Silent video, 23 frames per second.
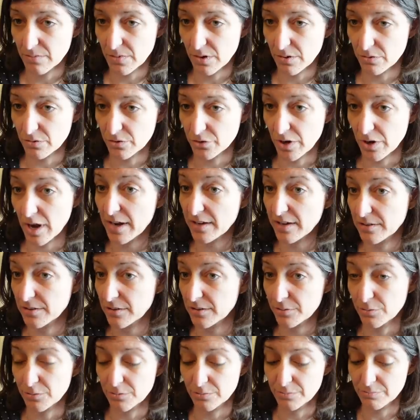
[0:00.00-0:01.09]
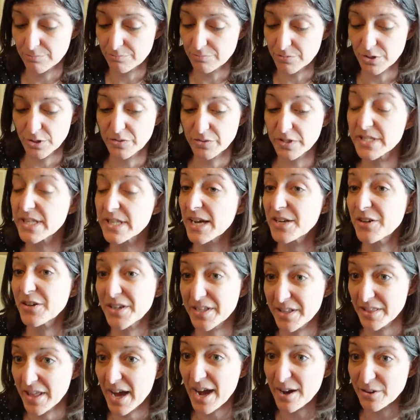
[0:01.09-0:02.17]
are trying to, you know, decide
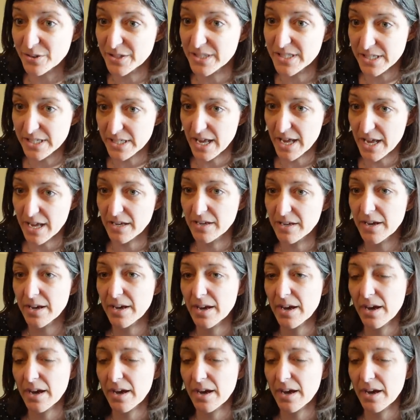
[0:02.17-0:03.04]
on in the House today.